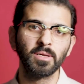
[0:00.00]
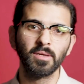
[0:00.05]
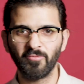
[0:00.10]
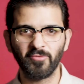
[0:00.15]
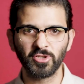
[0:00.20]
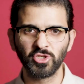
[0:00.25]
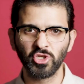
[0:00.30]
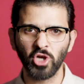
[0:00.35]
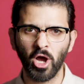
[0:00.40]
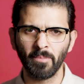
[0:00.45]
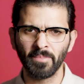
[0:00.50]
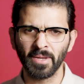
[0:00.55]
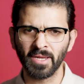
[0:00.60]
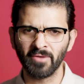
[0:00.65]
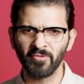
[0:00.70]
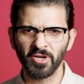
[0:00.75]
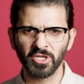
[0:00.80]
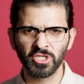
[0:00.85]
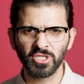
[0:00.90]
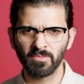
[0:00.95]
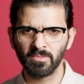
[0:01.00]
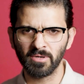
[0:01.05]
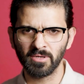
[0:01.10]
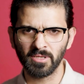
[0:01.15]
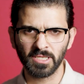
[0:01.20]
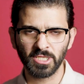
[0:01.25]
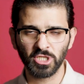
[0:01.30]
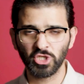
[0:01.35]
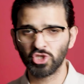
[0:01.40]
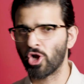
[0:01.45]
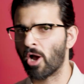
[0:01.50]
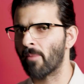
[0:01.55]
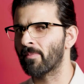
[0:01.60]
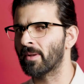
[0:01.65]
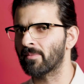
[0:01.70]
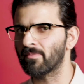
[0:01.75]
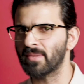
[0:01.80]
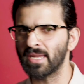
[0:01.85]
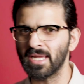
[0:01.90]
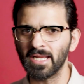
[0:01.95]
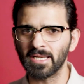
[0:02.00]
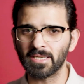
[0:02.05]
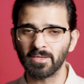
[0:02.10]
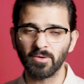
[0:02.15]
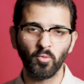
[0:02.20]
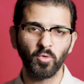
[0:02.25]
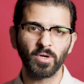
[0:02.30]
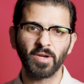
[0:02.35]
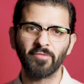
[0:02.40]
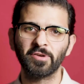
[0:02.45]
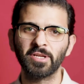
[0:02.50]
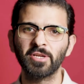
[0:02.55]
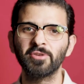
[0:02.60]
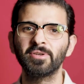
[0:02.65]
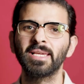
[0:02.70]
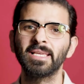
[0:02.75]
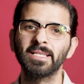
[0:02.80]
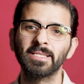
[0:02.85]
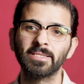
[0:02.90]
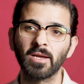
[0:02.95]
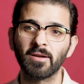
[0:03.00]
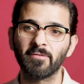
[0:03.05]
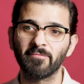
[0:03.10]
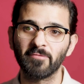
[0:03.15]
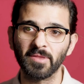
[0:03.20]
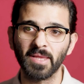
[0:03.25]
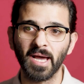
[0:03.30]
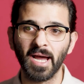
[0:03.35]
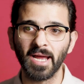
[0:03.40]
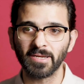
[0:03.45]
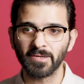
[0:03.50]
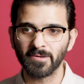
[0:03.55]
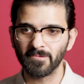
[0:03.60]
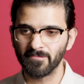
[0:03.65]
for chopping vegetables, chopping meat, whatever your needs are for that.